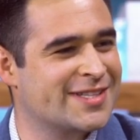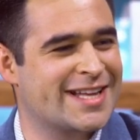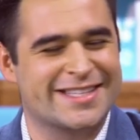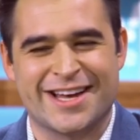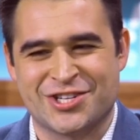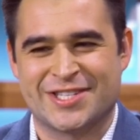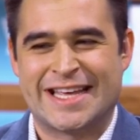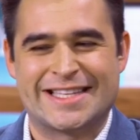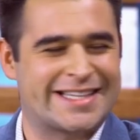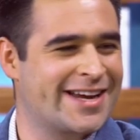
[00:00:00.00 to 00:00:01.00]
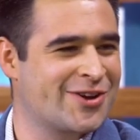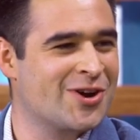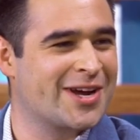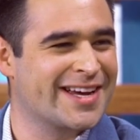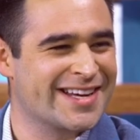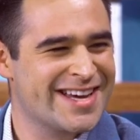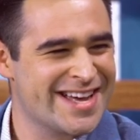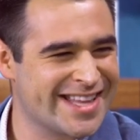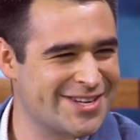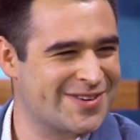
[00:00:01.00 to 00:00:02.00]
and that's not just inside cooking.
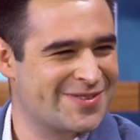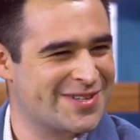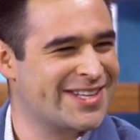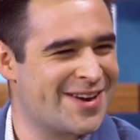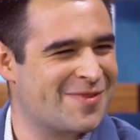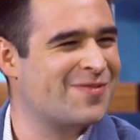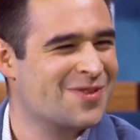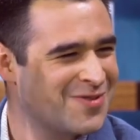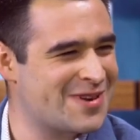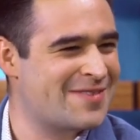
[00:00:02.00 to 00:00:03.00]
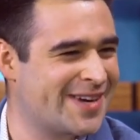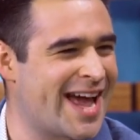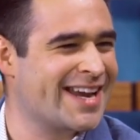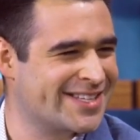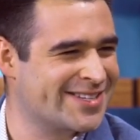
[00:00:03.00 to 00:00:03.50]
That trend was there before you were even at yeah.